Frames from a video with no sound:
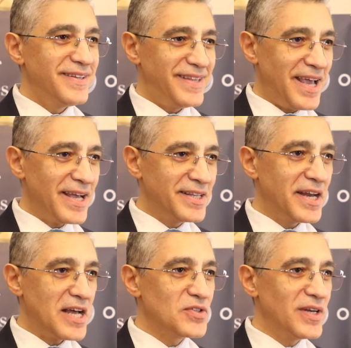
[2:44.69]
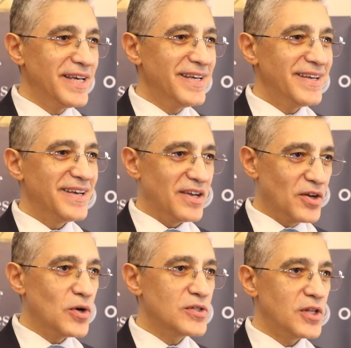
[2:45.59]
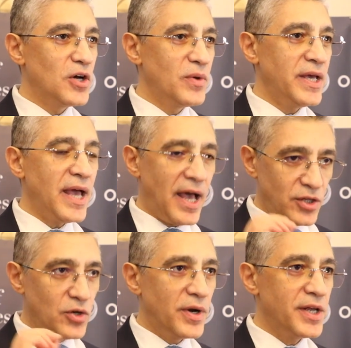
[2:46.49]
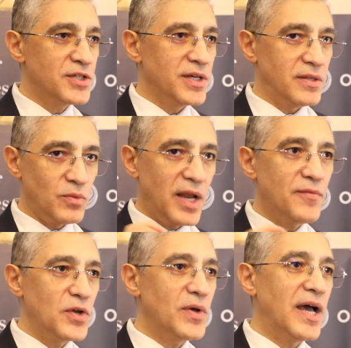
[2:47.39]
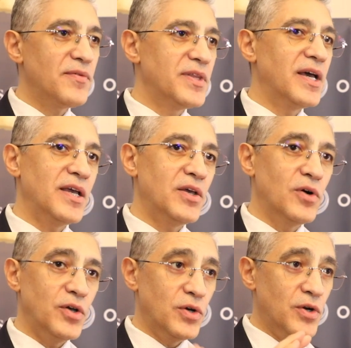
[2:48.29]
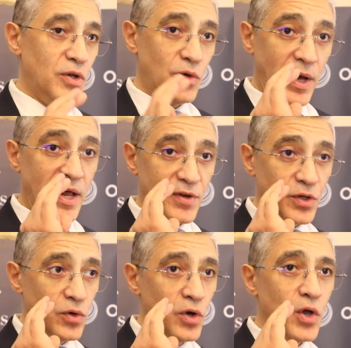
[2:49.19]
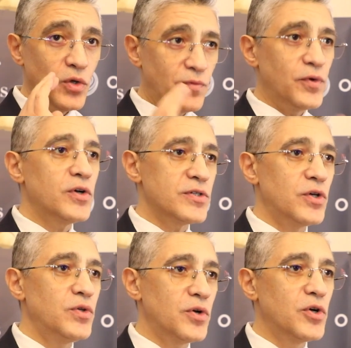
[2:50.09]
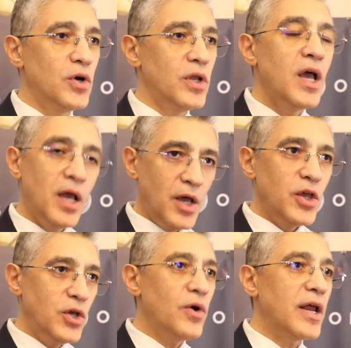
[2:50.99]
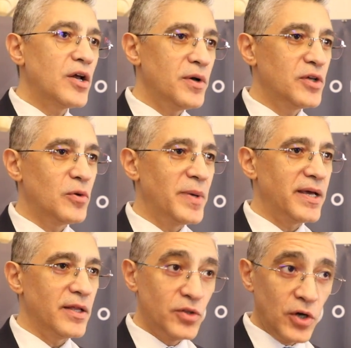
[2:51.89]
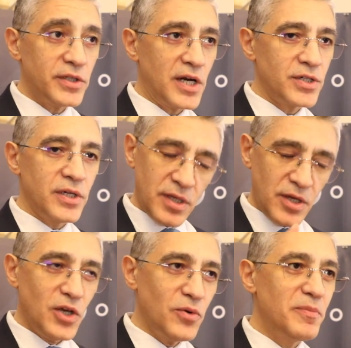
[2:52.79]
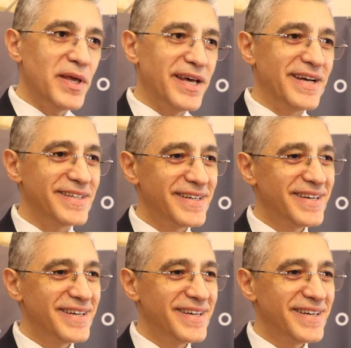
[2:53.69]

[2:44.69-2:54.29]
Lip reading: Take it gradually. Go slowly, and you will reach it. Whenever you have whenever you focus on your goal, you are going to make it. Don't rush it. You will be there.